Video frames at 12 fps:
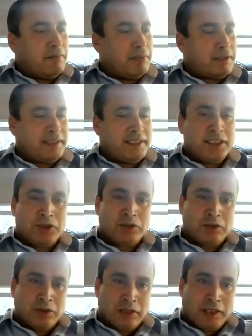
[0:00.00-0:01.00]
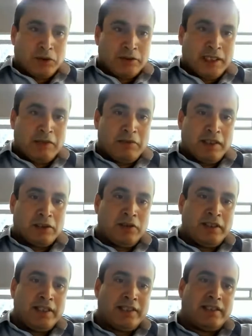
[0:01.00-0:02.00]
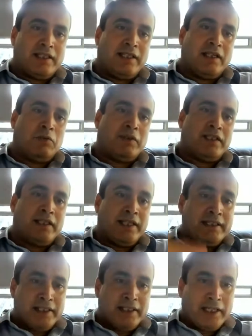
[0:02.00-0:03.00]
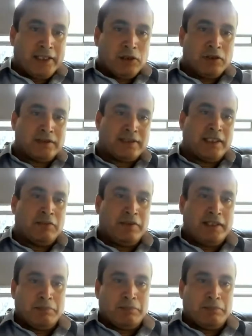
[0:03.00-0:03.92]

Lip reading: But the issue today, we are doing it with the integrators, and we